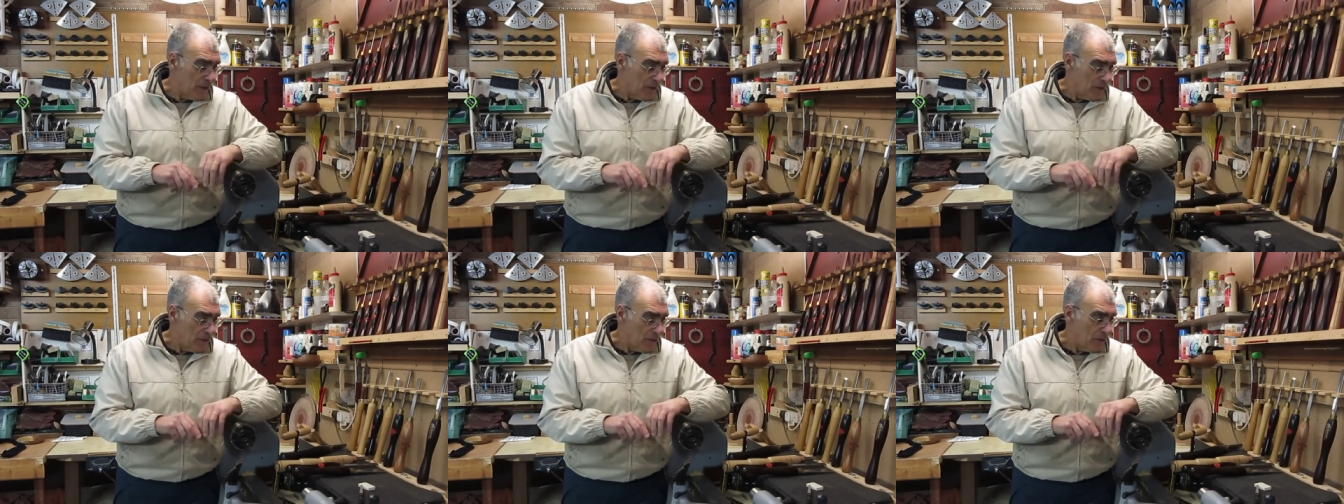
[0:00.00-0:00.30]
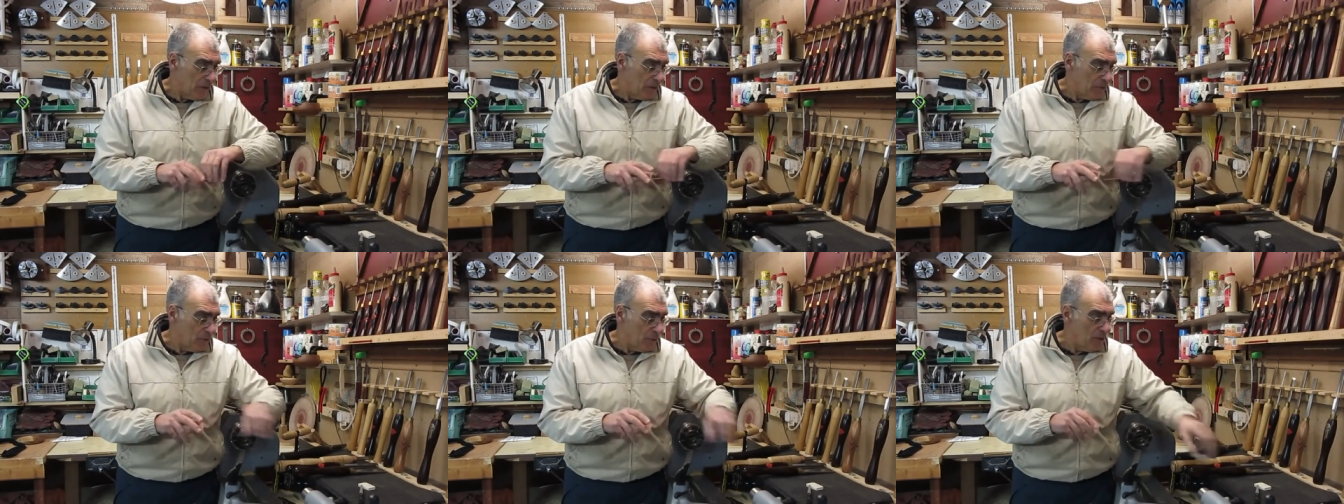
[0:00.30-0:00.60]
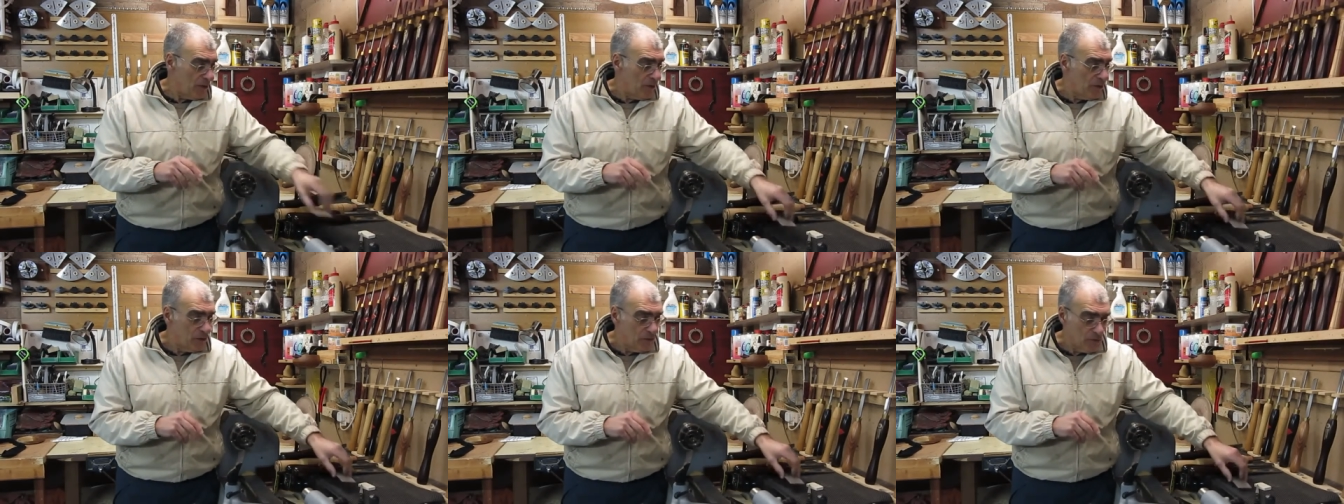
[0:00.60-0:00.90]
Now the
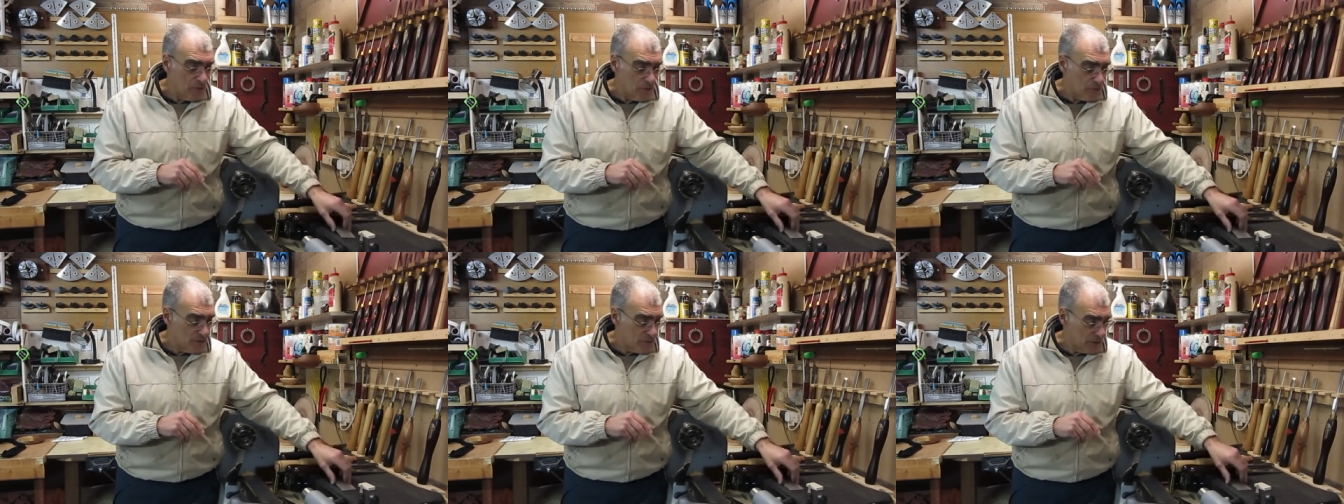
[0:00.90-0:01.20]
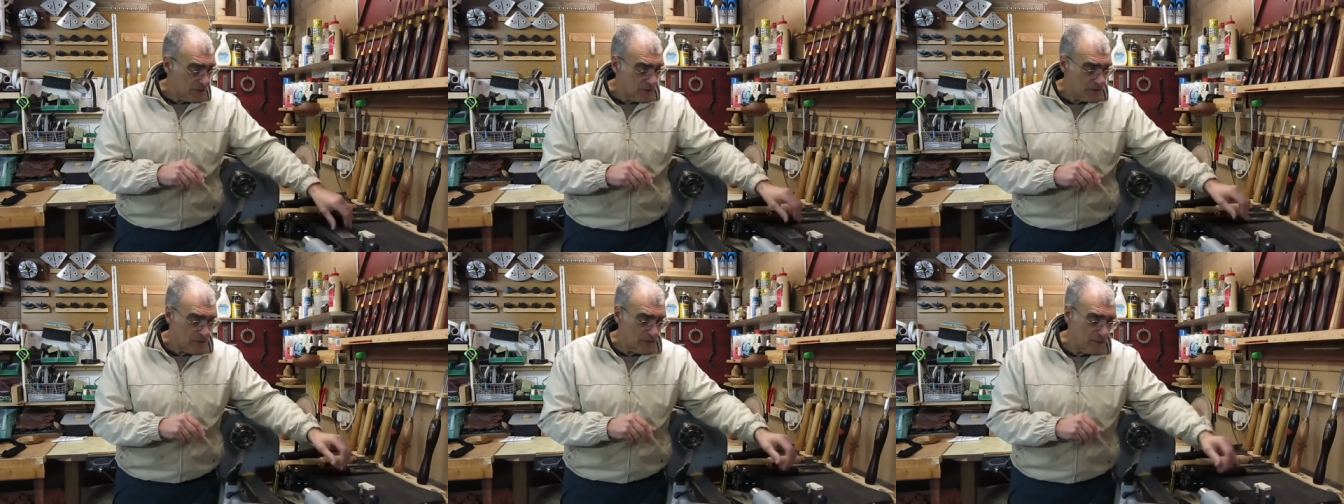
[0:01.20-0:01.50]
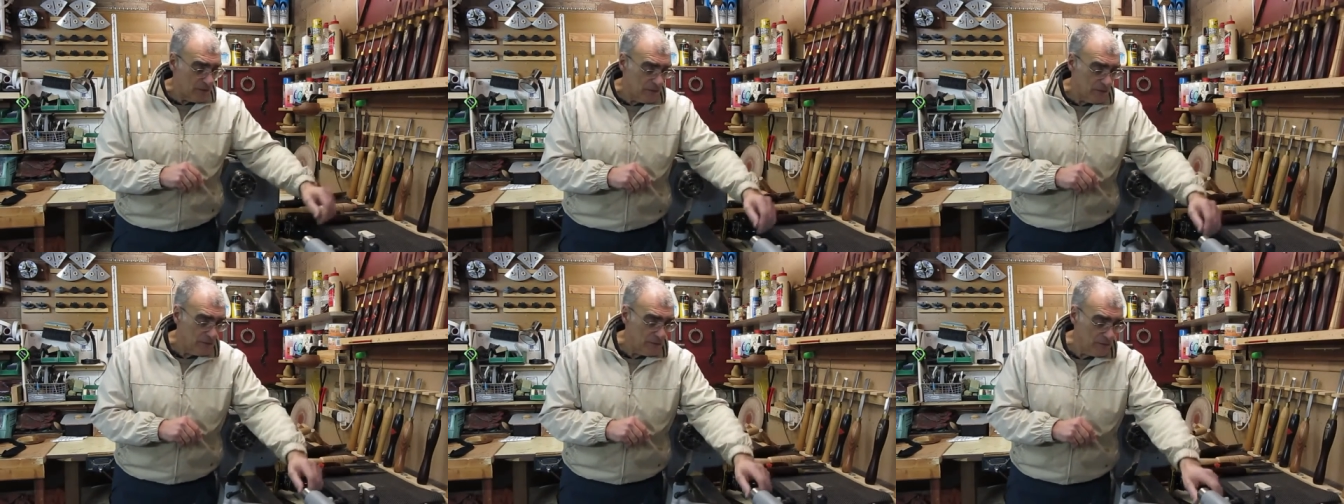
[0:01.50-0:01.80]
way I use it
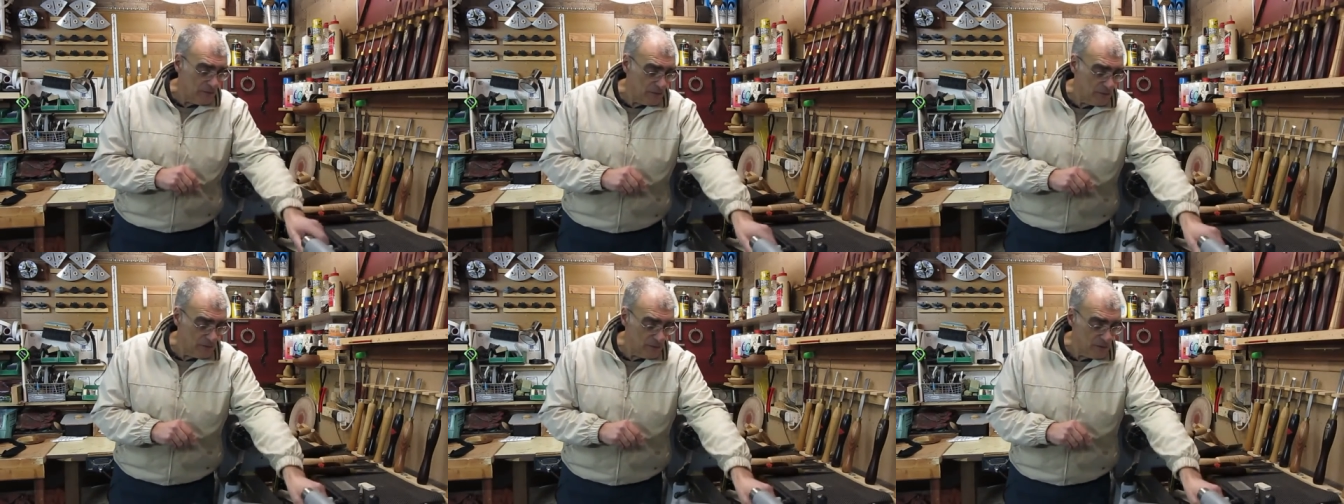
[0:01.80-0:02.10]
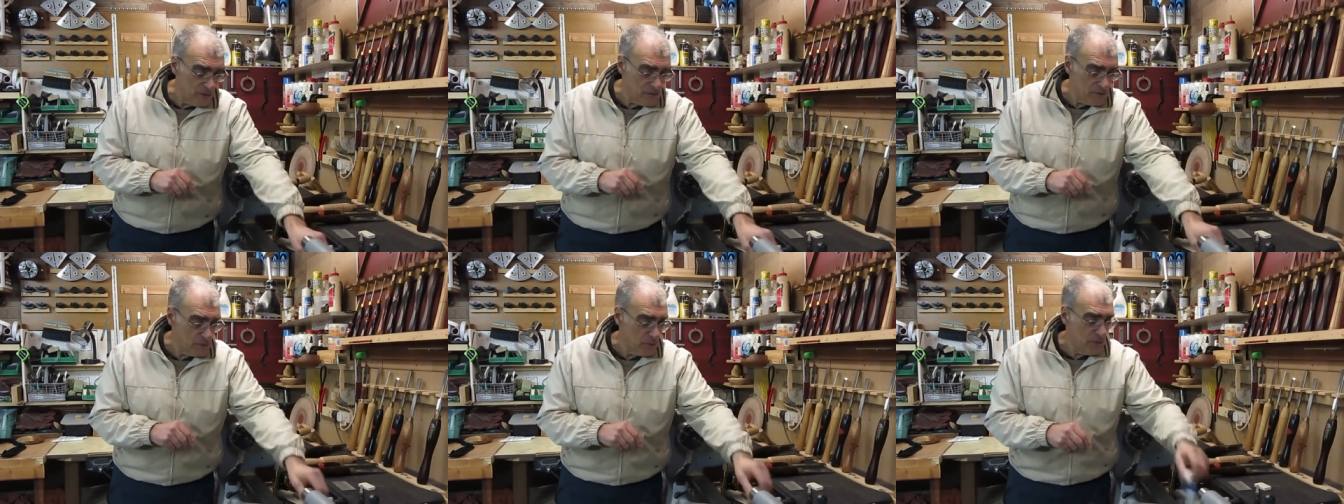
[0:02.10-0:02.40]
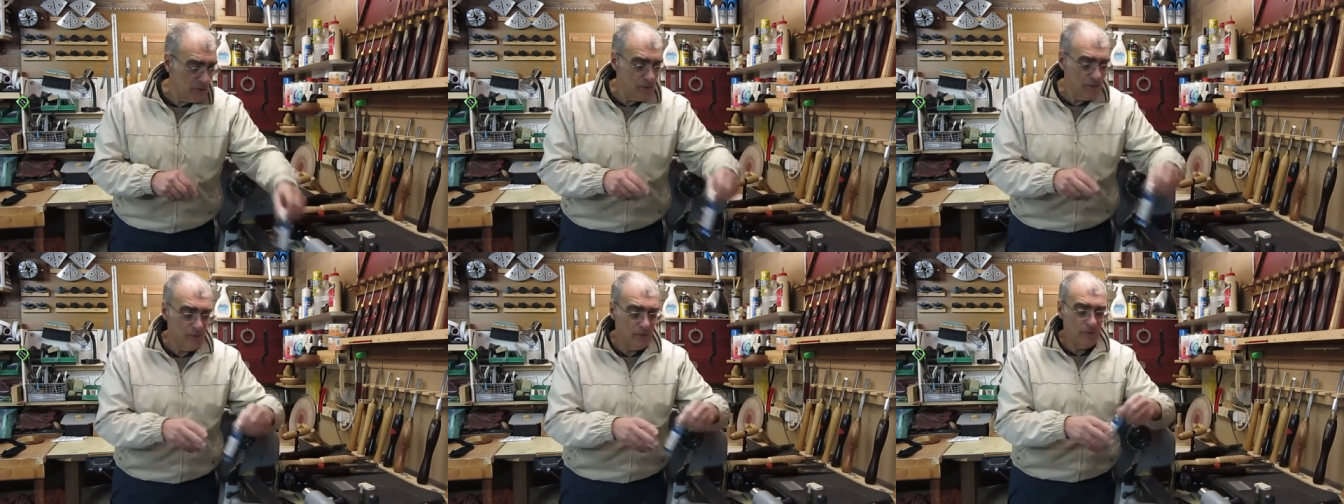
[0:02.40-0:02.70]
is
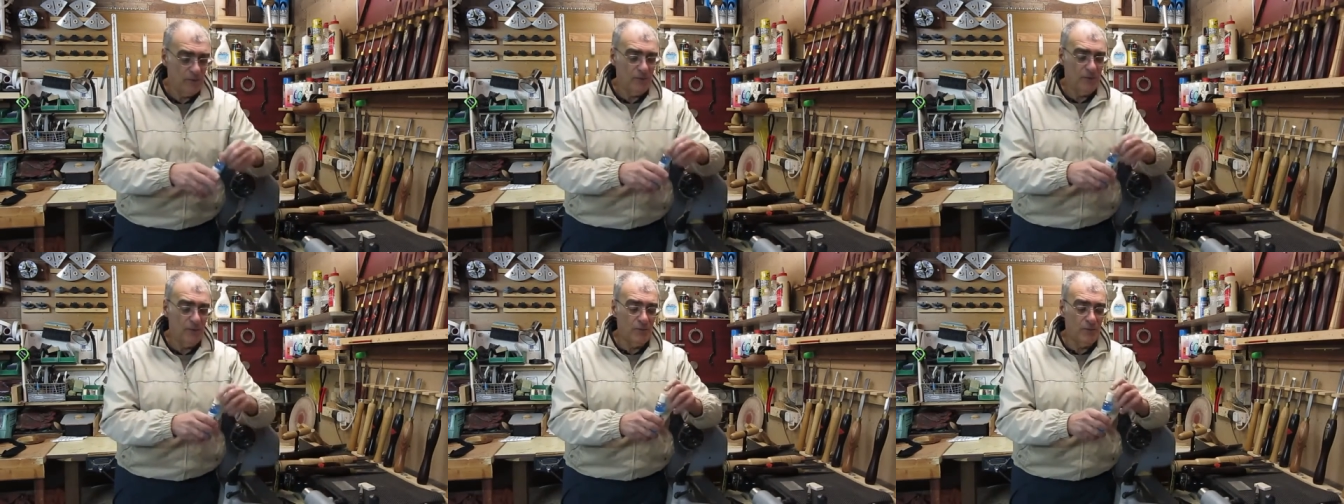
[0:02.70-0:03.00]
with,